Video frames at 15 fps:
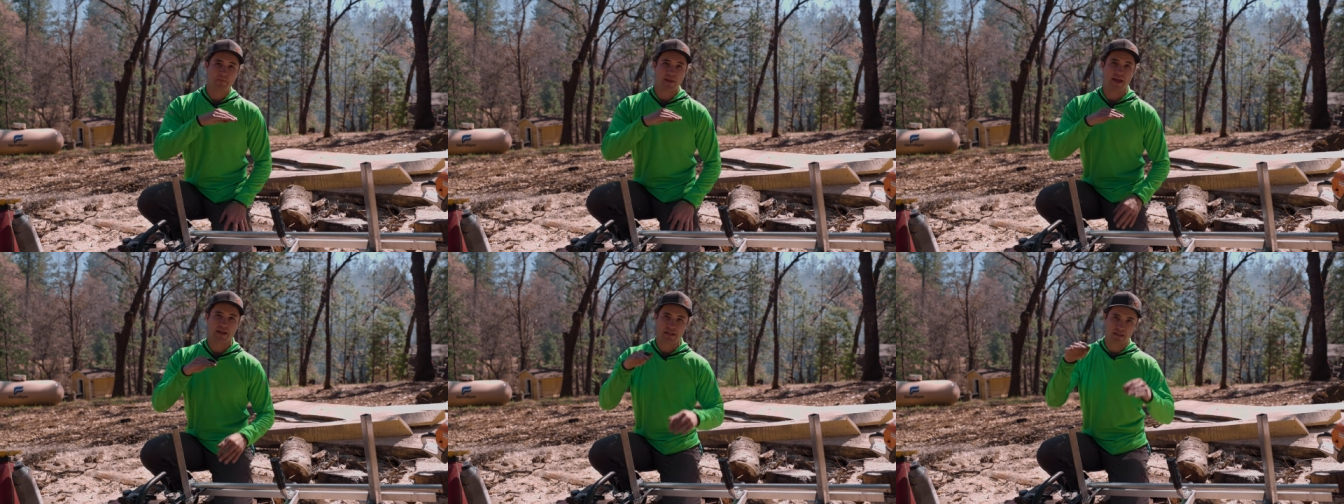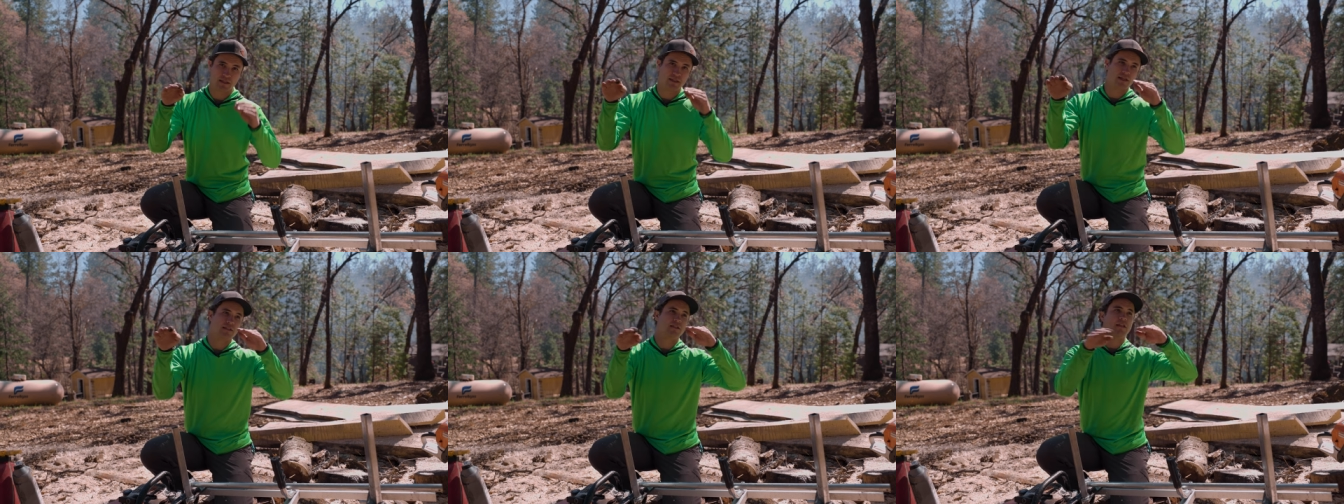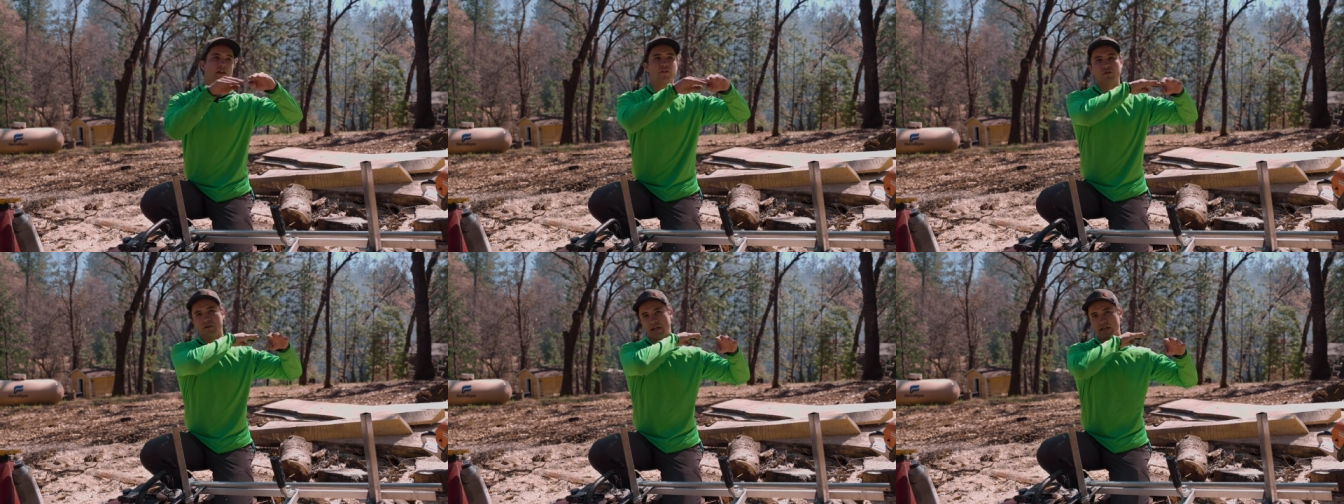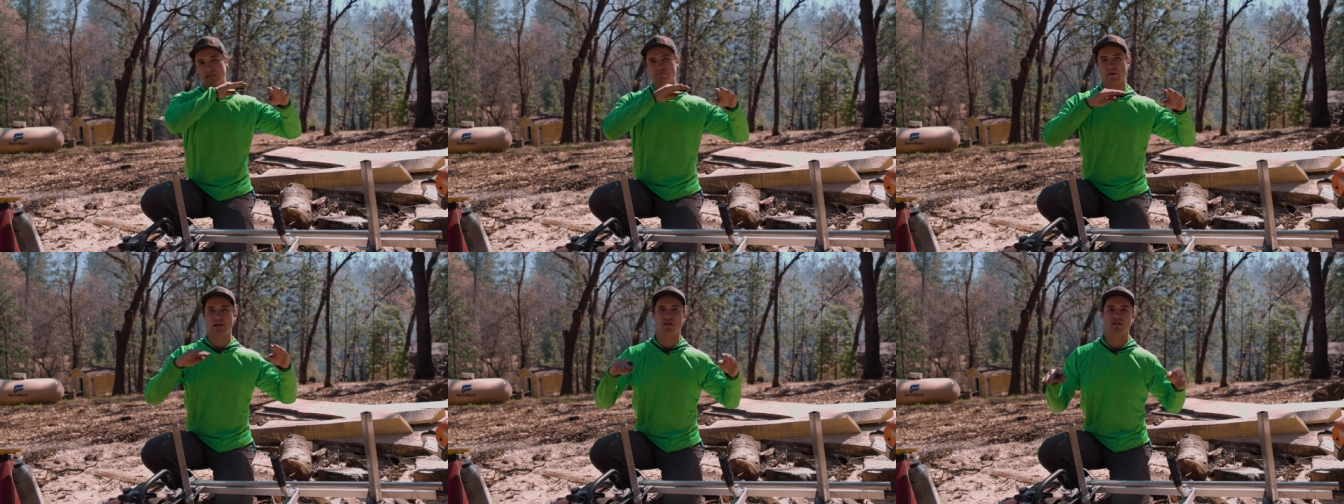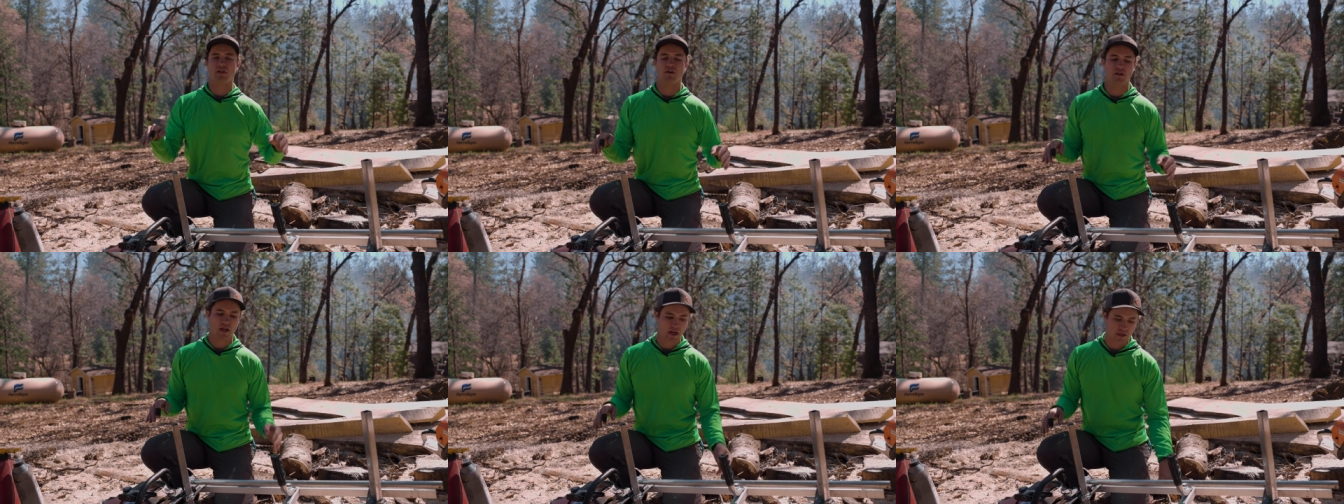and it does another nice
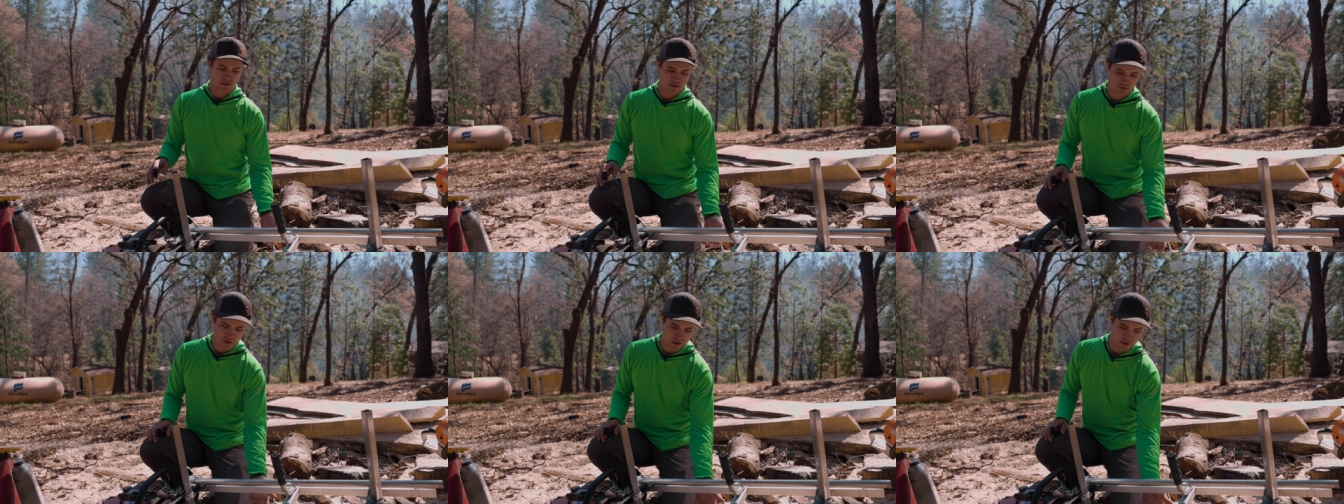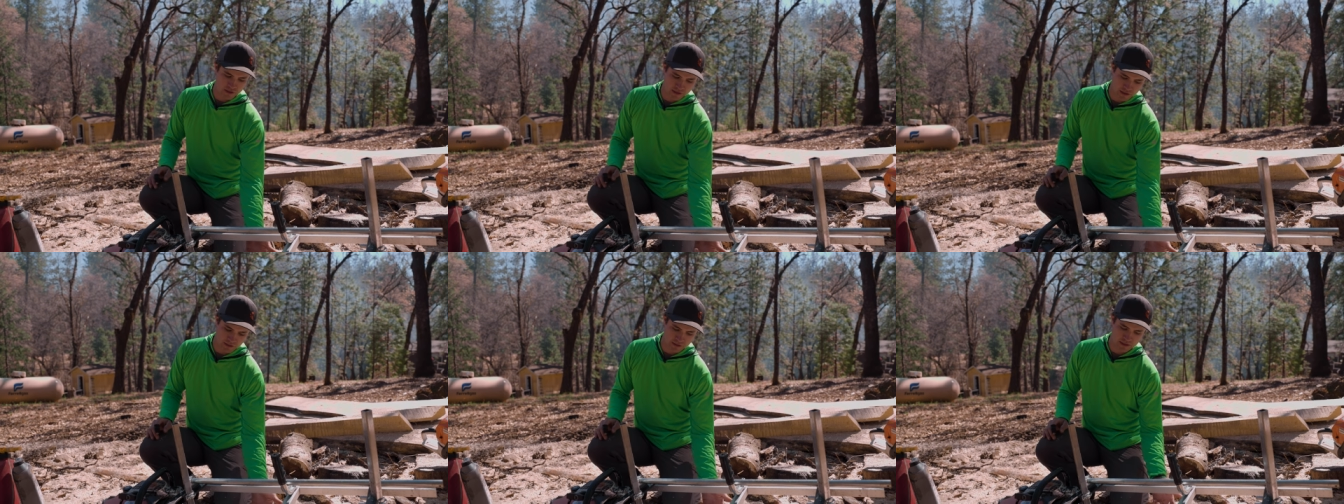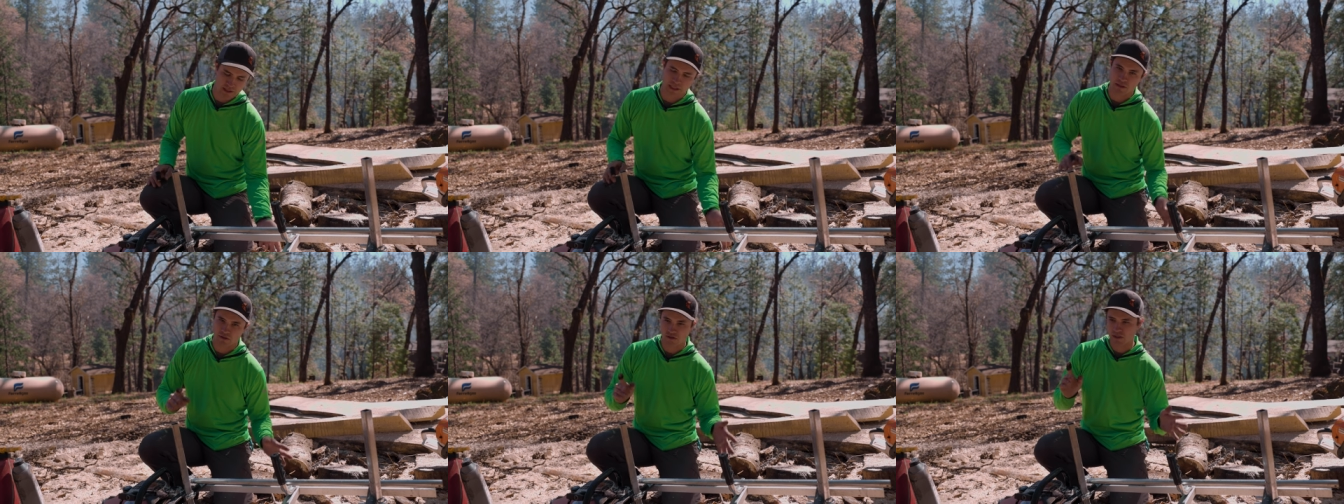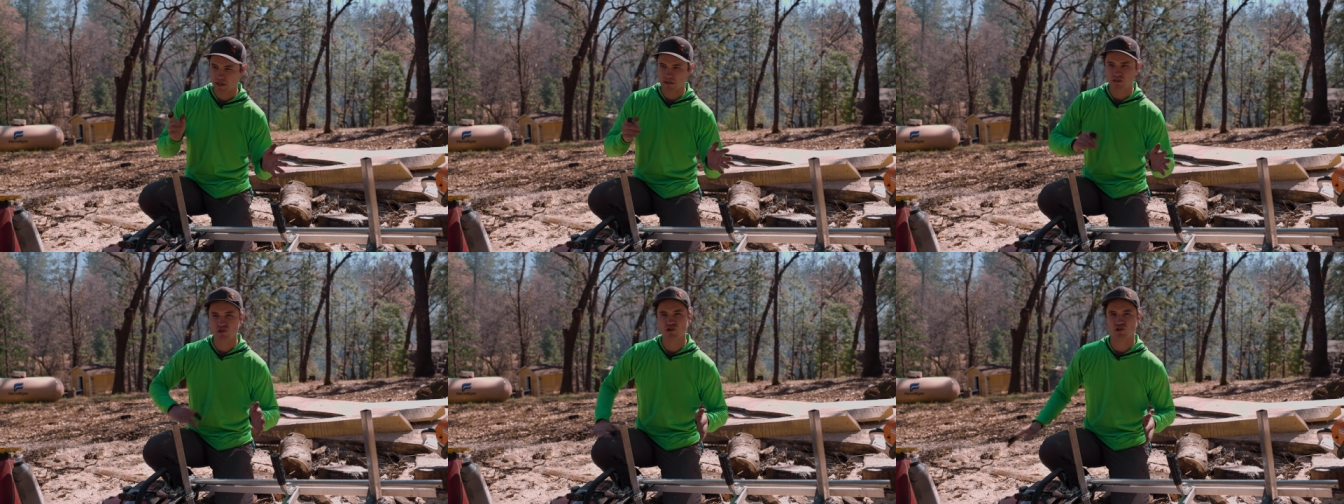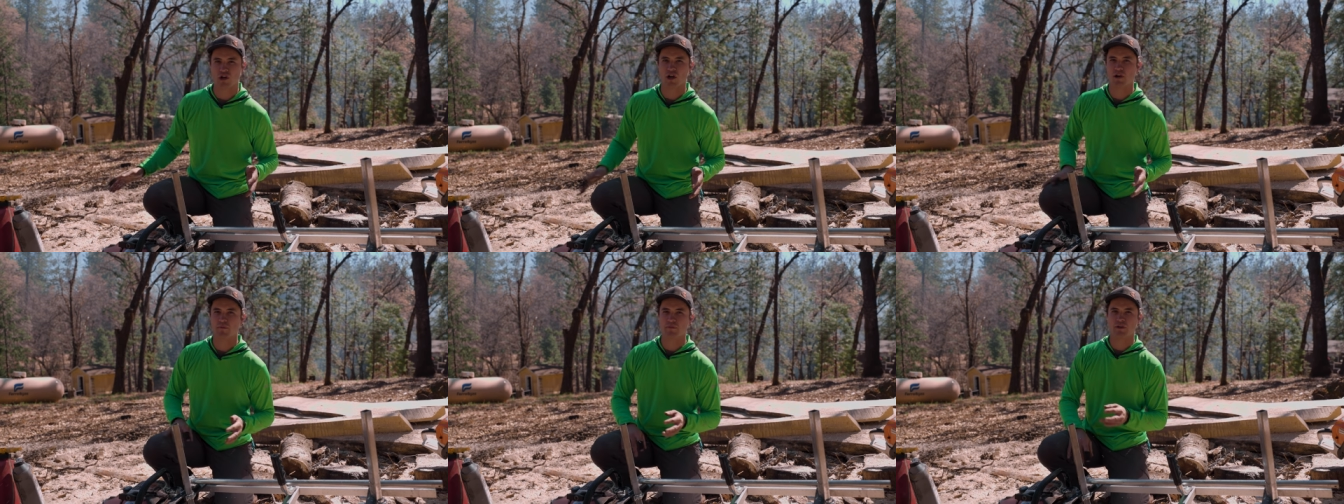parallel cut so long as the teeth are nice and
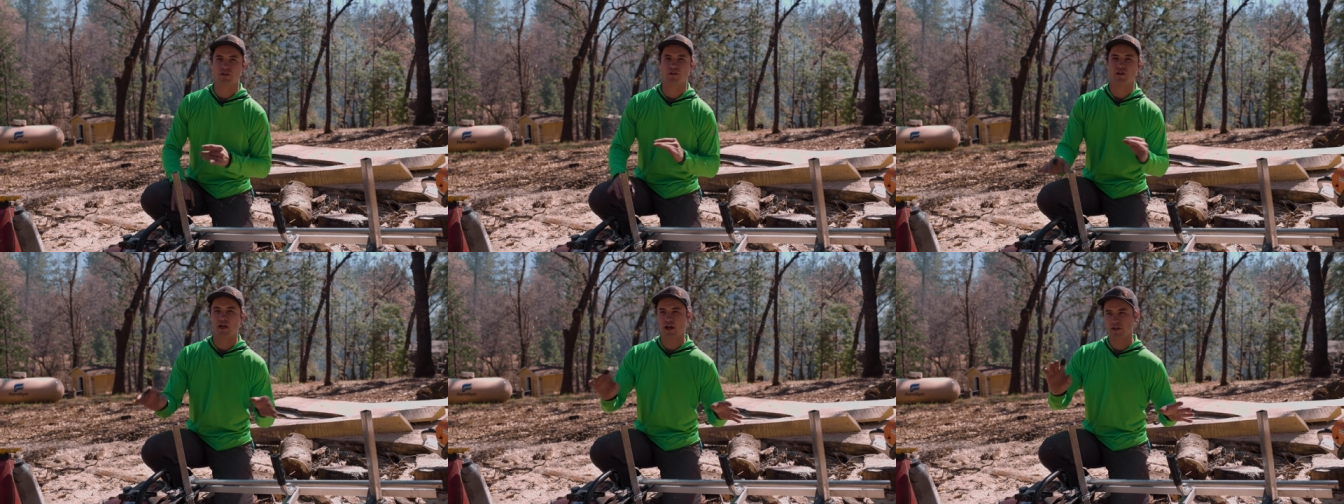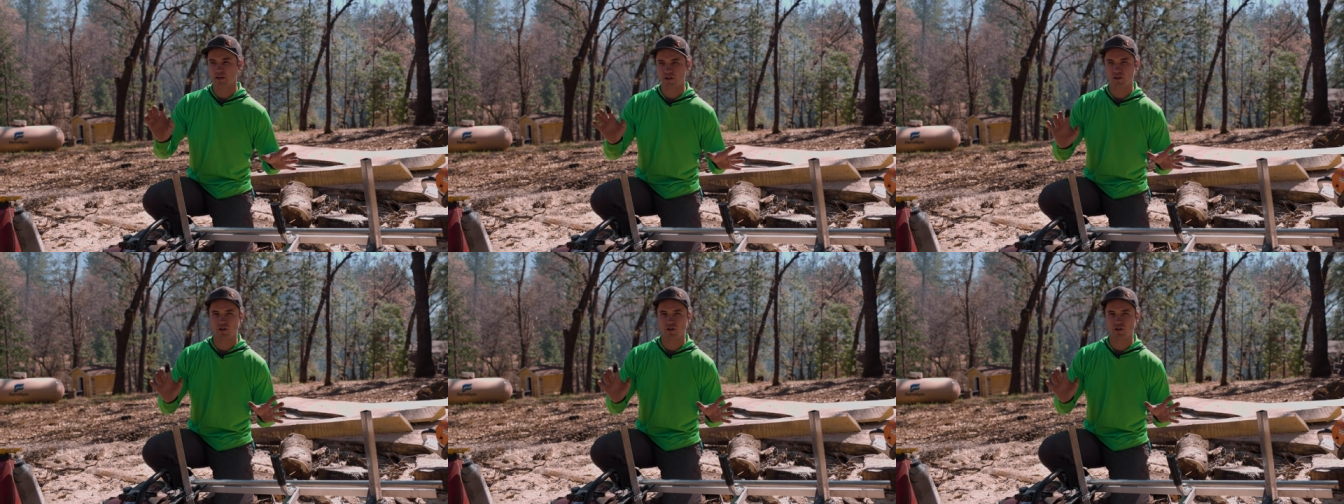sharp and you're not, you know,